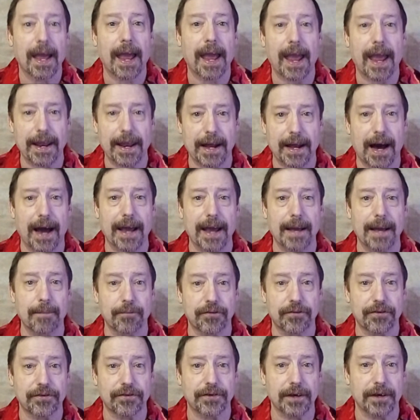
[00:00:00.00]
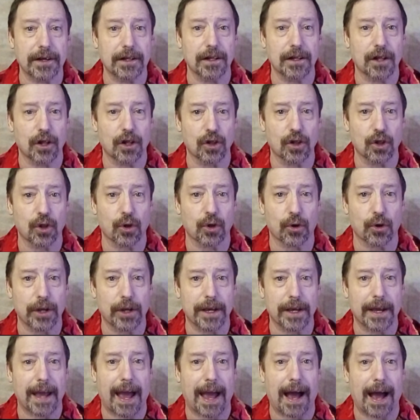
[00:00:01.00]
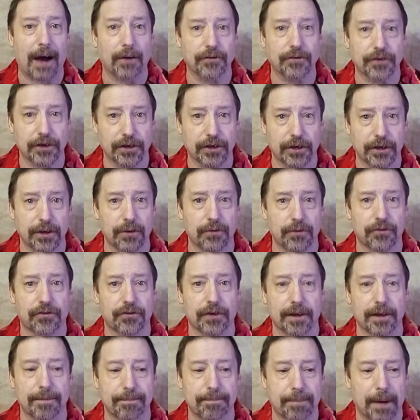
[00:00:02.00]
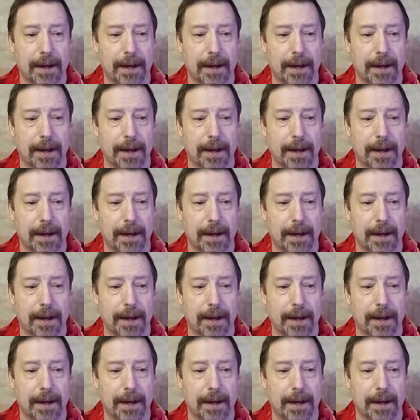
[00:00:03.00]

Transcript: and I am still learning how to use it.